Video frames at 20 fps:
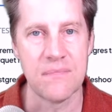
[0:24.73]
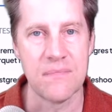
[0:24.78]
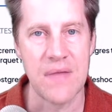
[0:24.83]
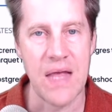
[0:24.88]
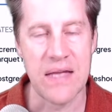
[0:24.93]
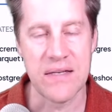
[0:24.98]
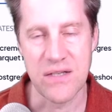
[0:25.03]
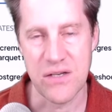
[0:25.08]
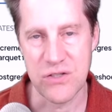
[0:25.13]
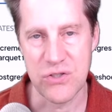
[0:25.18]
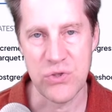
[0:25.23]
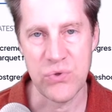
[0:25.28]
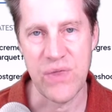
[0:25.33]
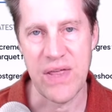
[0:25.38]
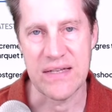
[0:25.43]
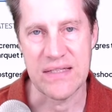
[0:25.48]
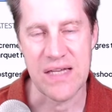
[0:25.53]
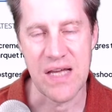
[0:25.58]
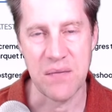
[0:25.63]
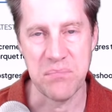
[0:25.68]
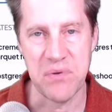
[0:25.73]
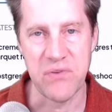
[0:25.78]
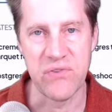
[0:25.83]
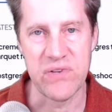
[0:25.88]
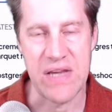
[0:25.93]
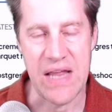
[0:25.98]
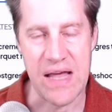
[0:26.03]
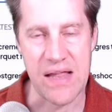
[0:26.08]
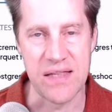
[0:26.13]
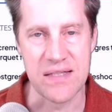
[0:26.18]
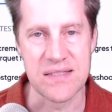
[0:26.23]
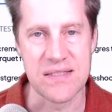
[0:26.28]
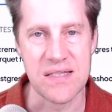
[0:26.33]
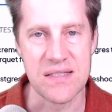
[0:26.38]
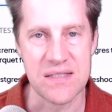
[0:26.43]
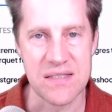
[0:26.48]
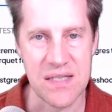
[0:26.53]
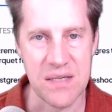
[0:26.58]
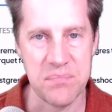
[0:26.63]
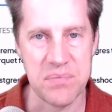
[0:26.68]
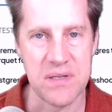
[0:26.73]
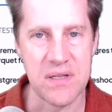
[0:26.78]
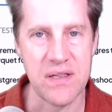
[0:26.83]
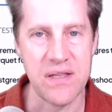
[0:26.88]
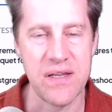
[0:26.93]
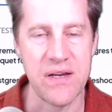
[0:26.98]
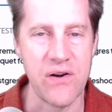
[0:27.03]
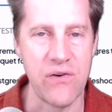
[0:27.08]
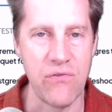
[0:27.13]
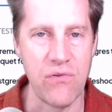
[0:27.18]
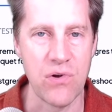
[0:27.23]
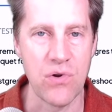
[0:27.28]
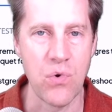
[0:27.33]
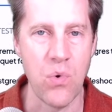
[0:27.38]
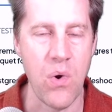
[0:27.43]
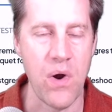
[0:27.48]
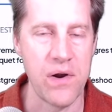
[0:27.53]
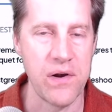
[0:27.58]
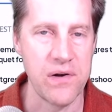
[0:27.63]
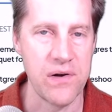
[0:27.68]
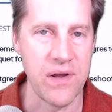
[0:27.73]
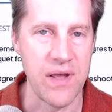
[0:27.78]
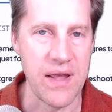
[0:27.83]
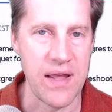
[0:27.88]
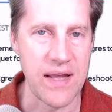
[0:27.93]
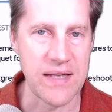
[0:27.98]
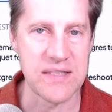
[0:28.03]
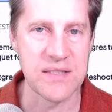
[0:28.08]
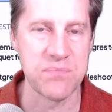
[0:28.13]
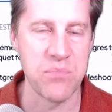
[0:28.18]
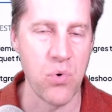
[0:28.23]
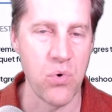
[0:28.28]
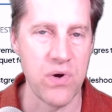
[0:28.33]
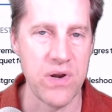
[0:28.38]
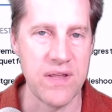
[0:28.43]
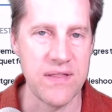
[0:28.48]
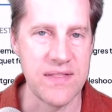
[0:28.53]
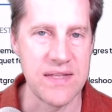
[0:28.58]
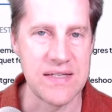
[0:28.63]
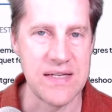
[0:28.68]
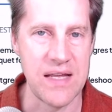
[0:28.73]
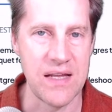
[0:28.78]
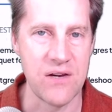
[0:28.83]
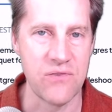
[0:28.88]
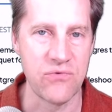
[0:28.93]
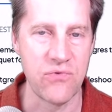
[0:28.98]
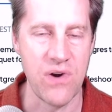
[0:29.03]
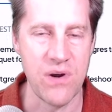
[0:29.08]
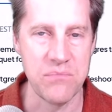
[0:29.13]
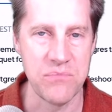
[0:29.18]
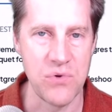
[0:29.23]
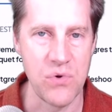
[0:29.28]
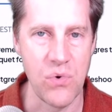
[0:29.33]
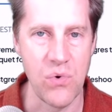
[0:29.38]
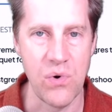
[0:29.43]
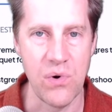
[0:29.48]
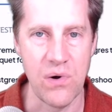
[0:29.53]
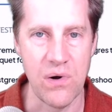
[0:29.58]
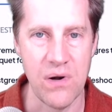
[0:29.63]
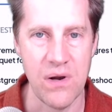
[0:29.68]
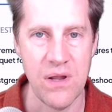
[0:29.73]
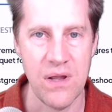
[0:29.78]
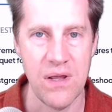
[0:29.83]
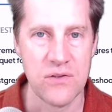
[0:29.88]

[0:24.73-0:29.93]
And to do that type of analysis, typically it required exporting the data from your